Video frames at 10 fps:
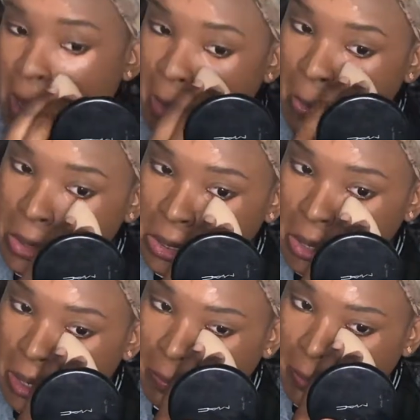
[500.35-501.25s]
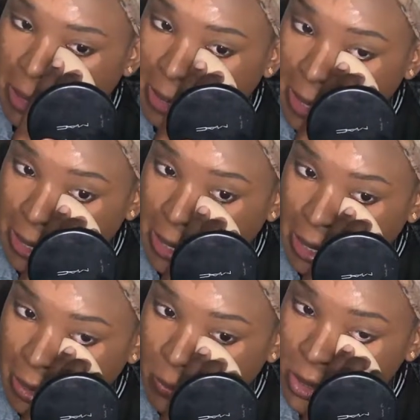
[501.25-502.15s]
And we're just gonna blend it
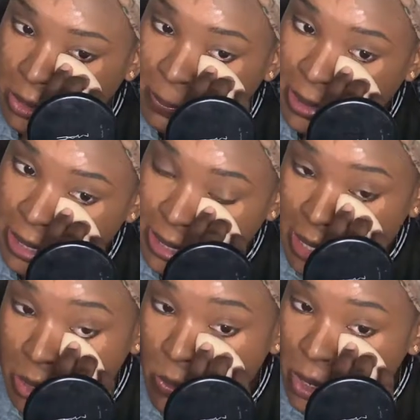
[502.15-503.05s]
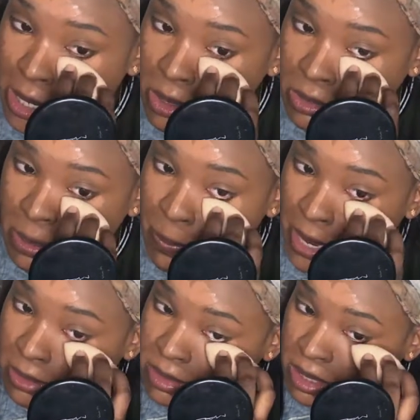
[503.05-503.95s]
in. And when you're blending, you want to use a
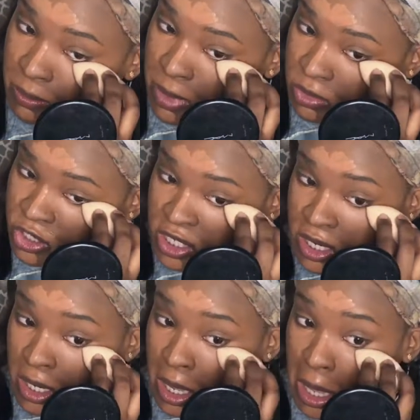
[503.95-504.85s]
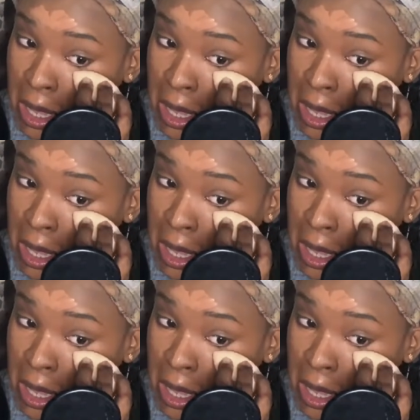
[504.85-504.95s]
pouncing motion